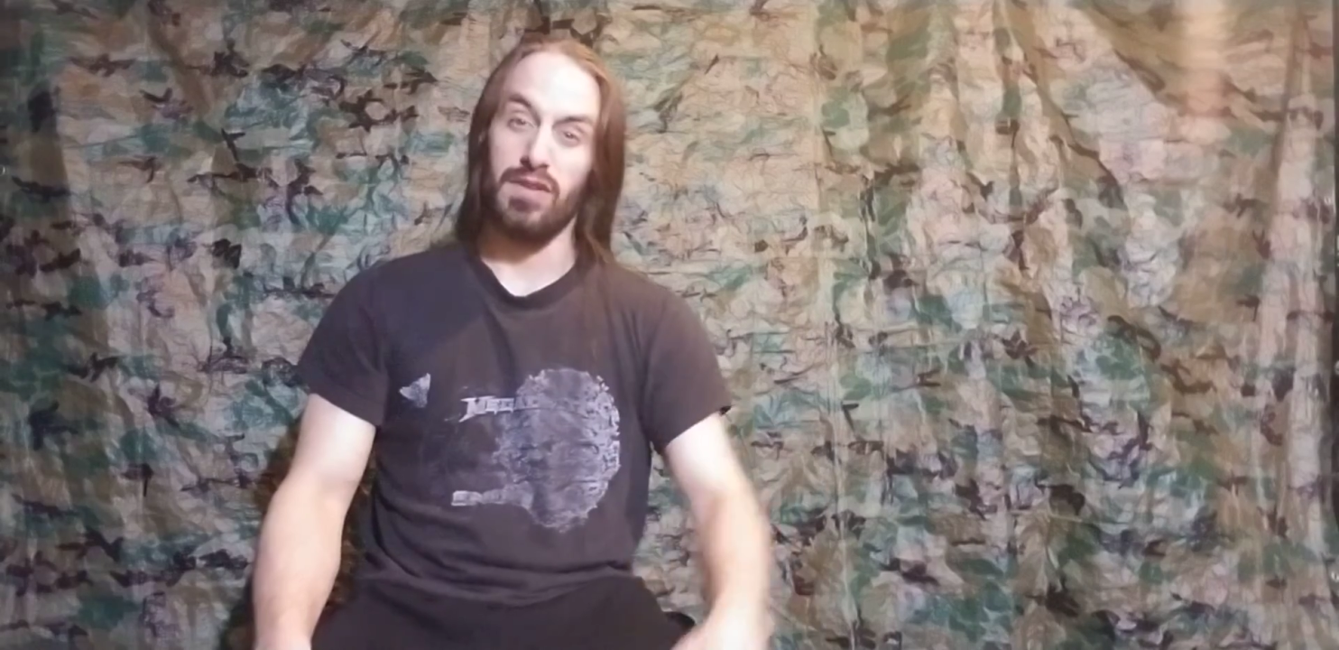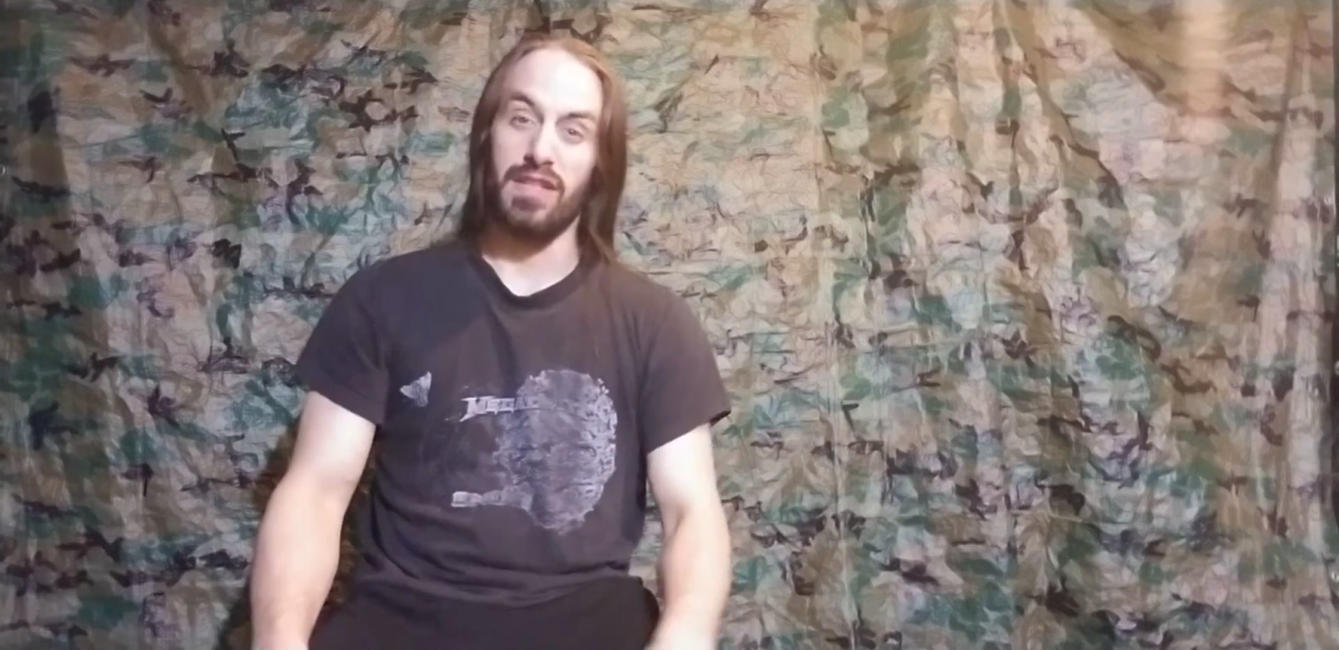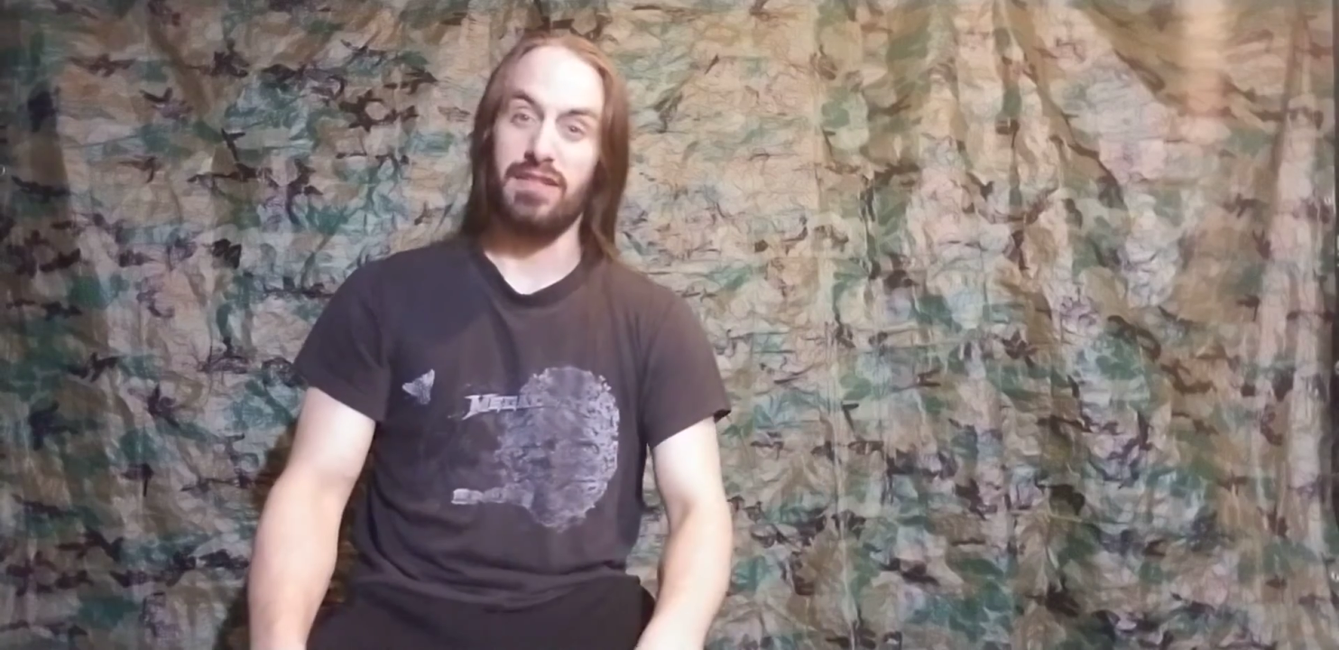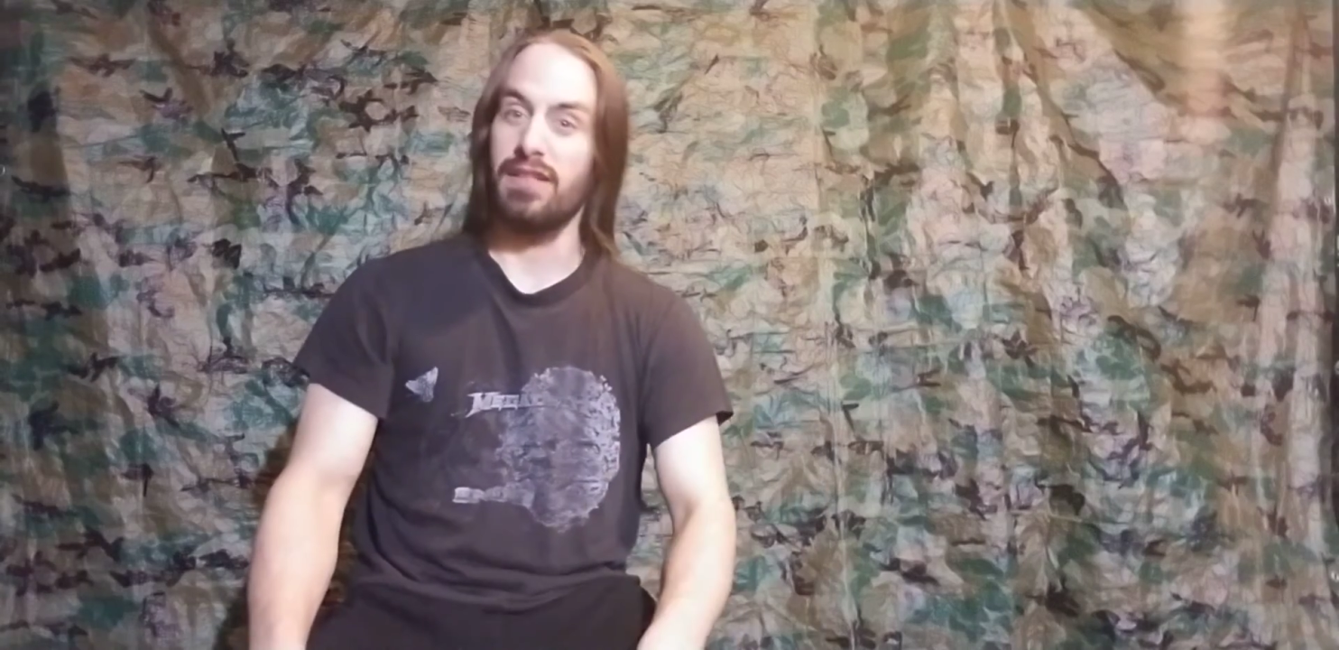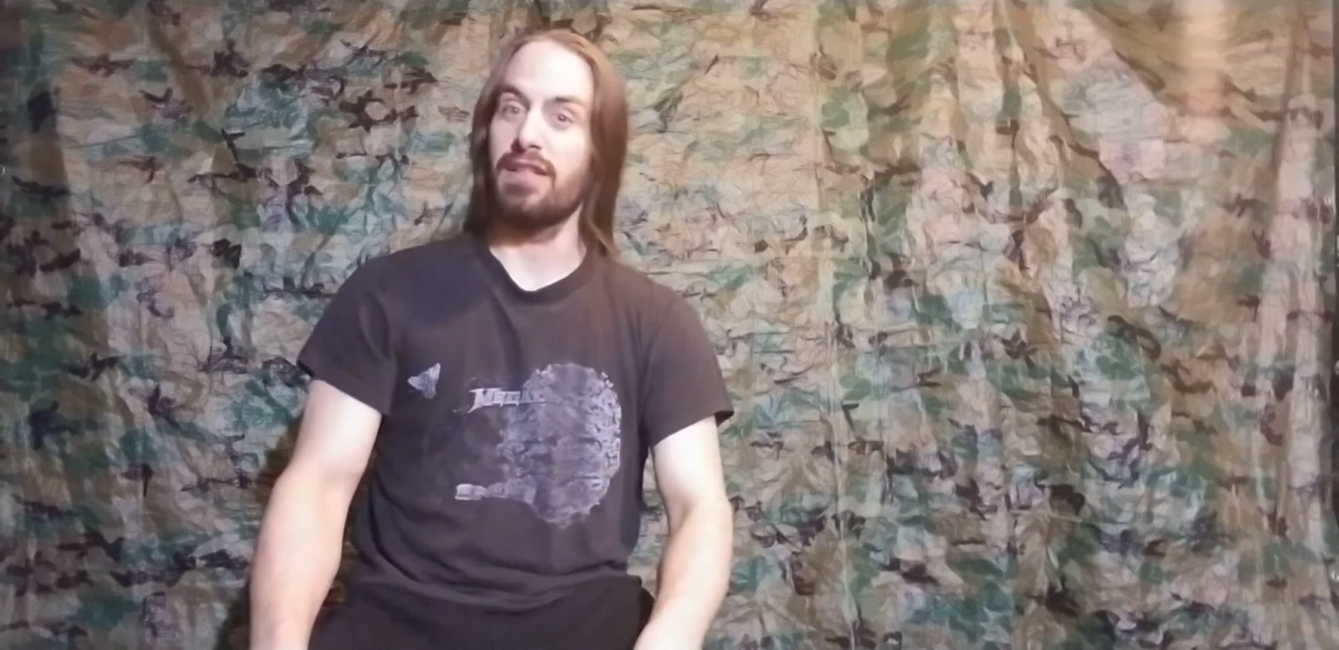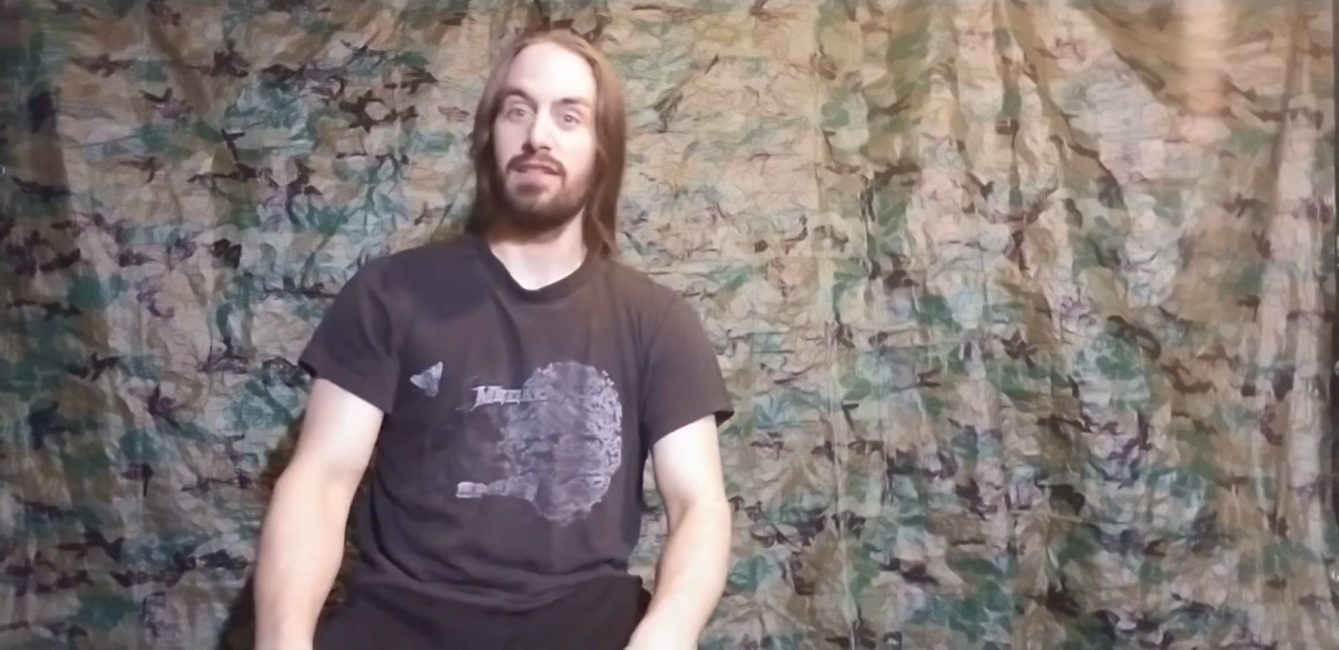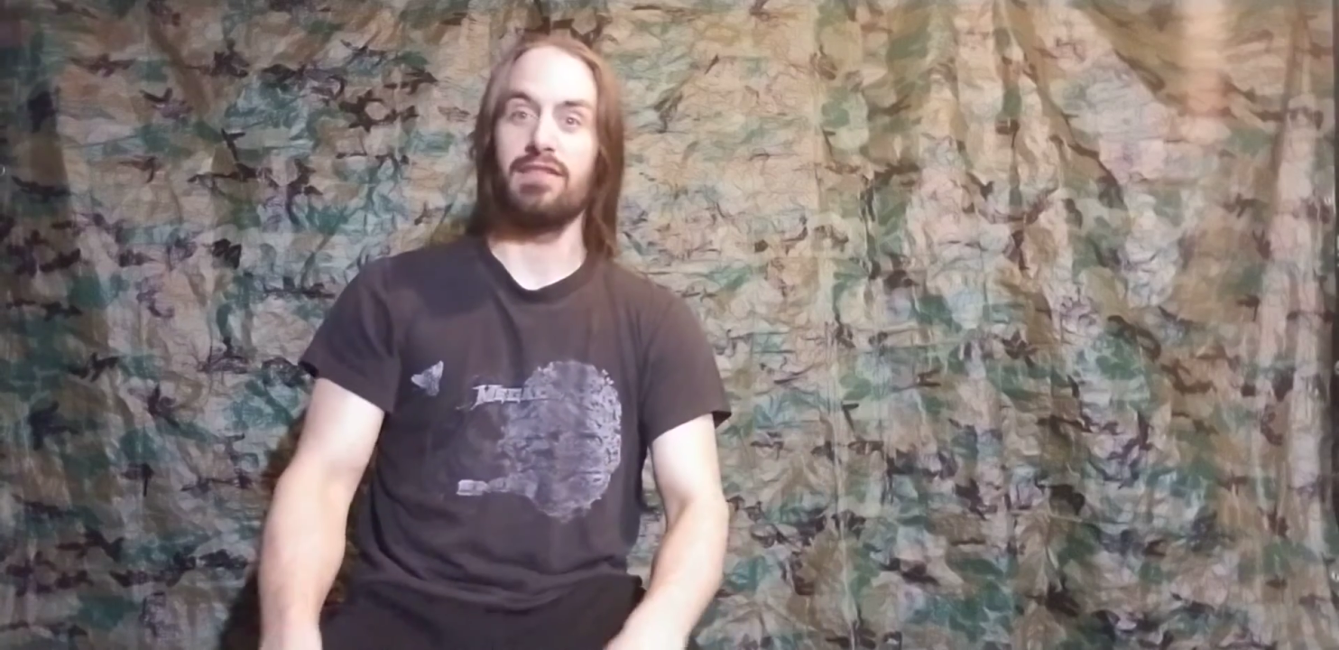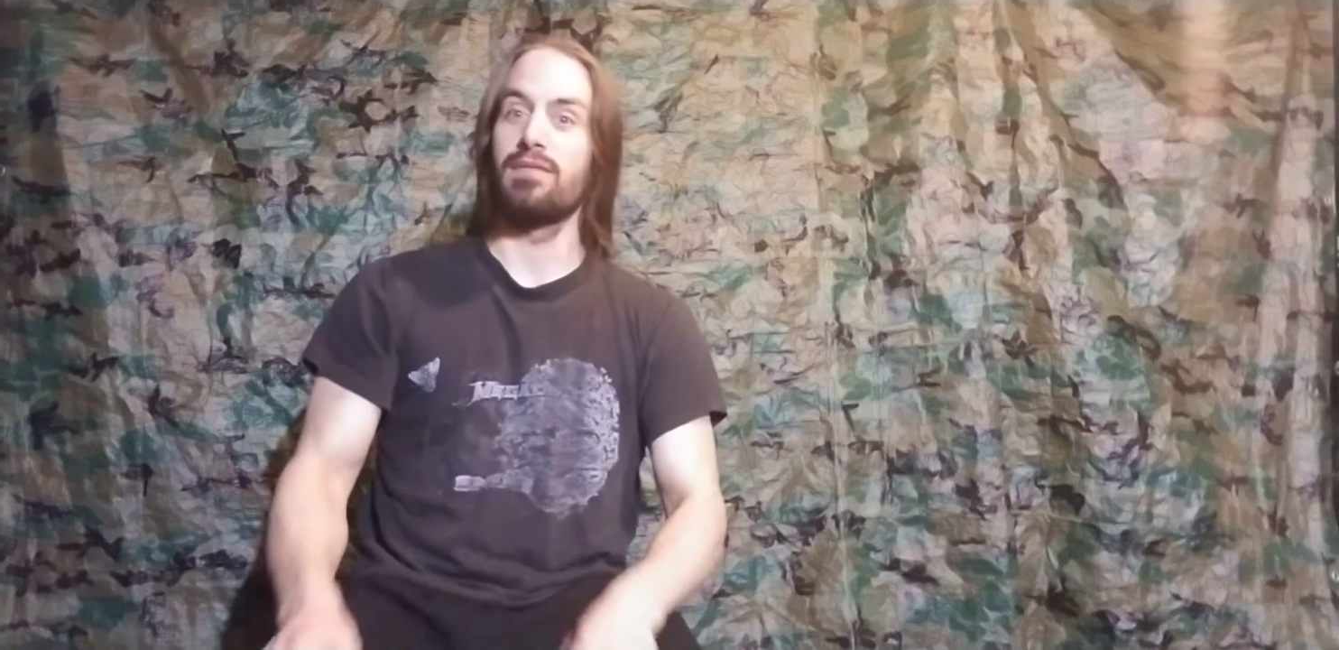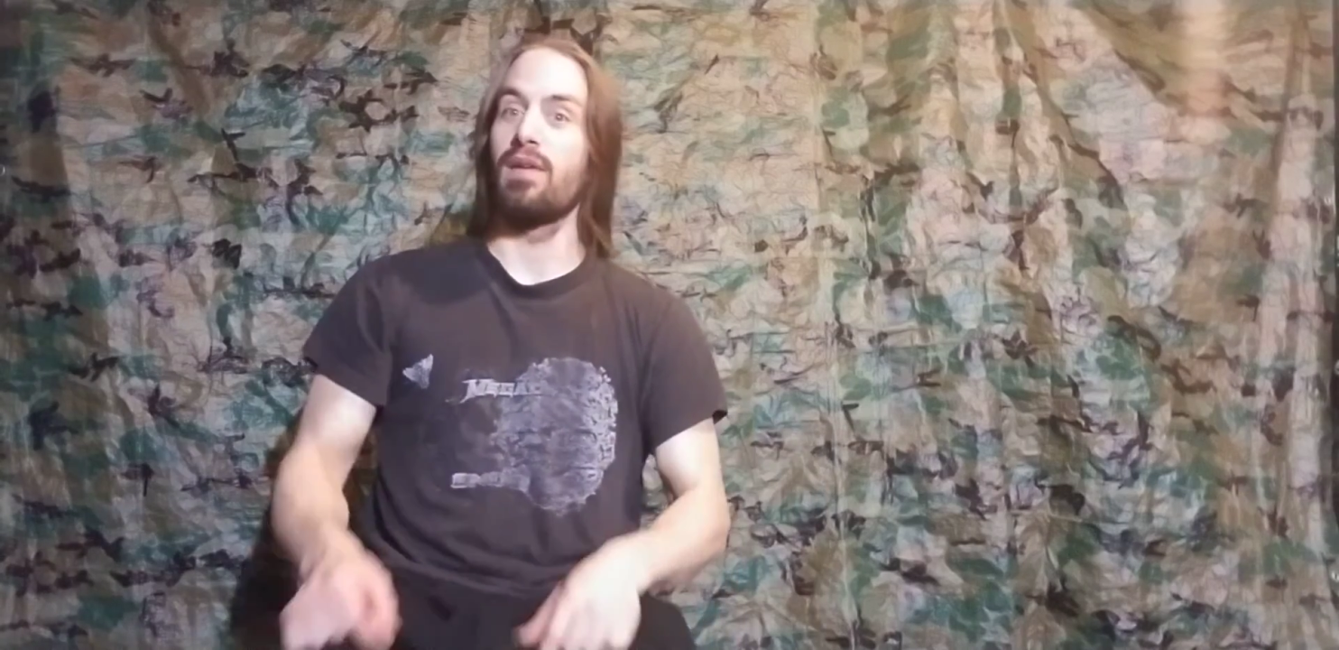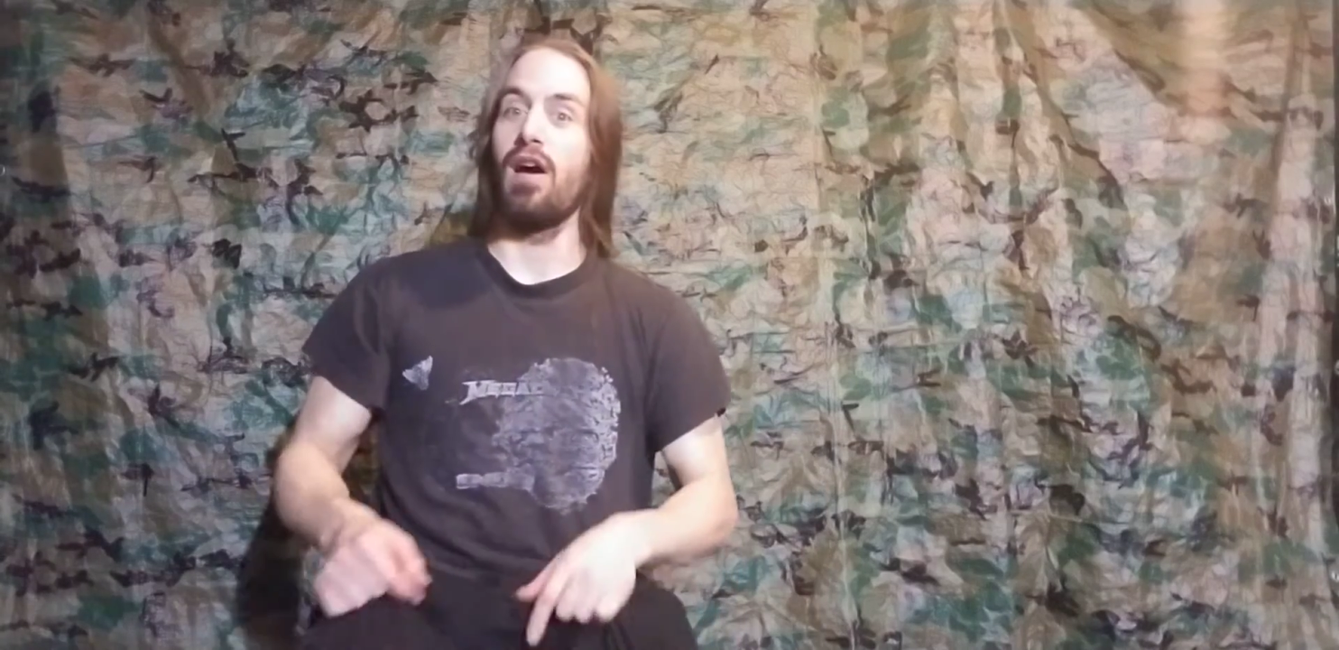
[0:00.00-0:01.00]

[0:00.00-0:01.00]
exists.